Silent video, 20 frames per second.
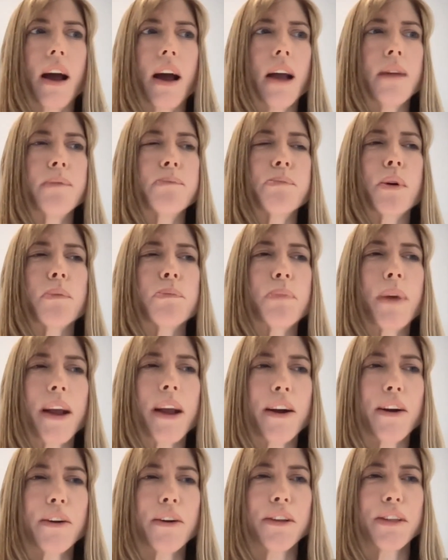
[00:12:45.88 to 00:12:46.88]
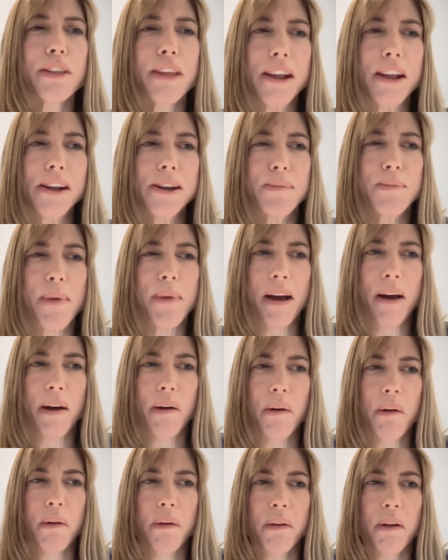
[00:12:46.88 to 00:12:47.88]
I prepare to think
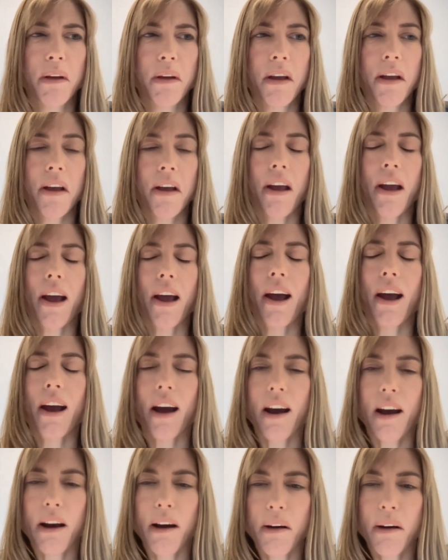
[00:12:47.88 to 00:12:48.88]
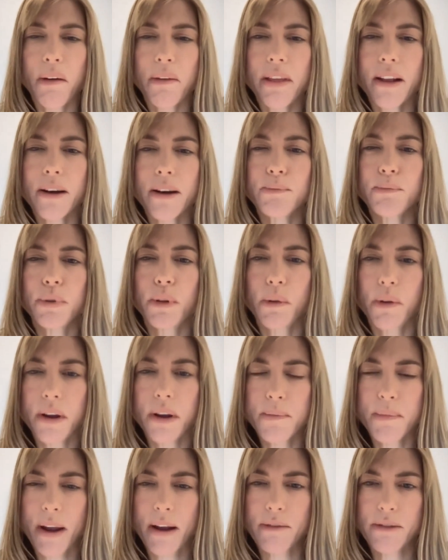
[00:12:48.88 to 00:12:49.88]
about how that
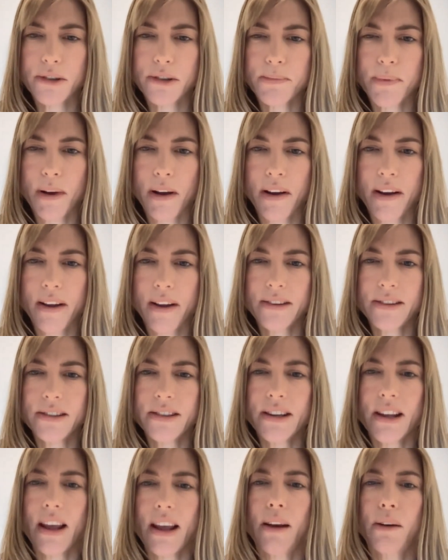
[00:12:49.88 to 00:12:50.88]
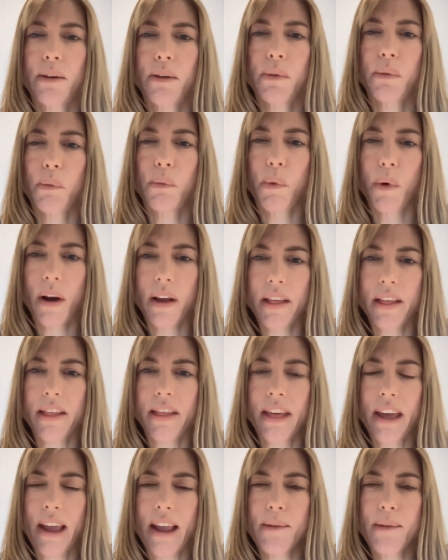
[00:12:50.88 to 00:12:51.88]
employee might respond and what
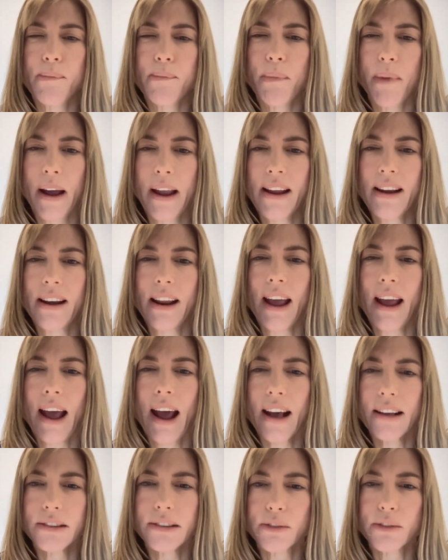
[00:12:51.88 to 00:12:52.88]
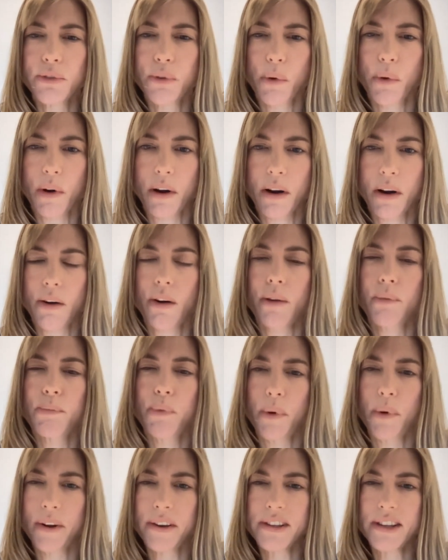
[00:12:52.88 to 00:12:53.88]
they might ask for or
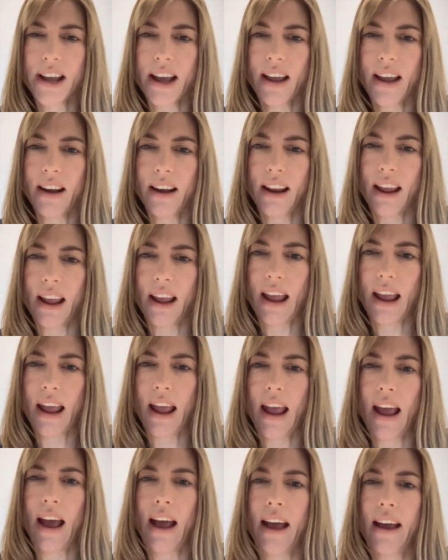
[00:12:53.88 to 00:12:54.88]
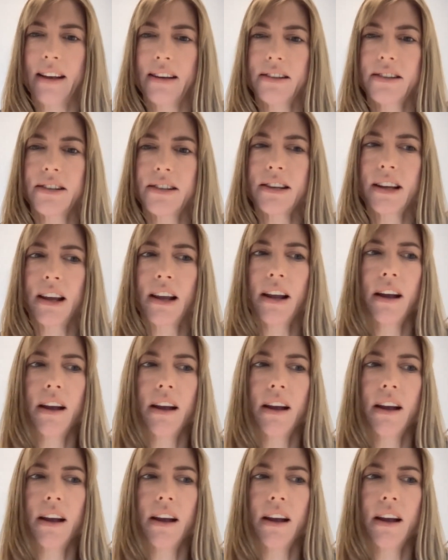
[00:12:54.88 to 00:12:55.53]
point at, and